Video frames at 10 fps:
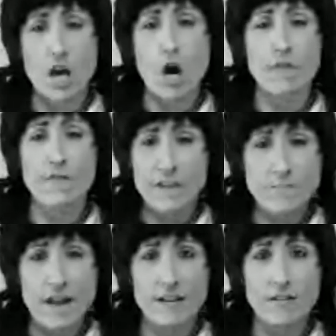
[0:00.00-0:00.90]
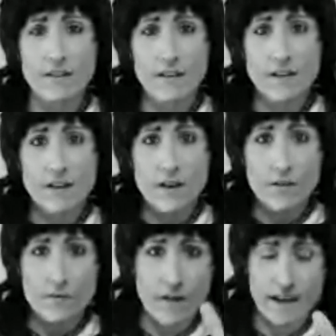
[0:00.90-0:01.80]
the all-female
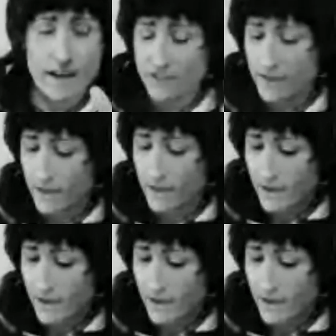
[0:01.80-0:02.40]
fighting